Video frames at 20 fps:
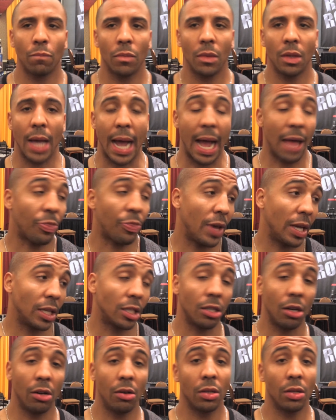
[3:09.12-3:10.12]
I think
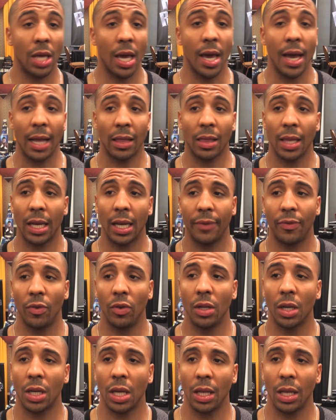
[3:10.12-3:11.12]
so. Yeah, I think if you
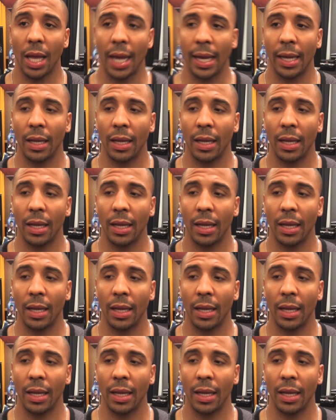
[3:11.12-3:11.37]
look at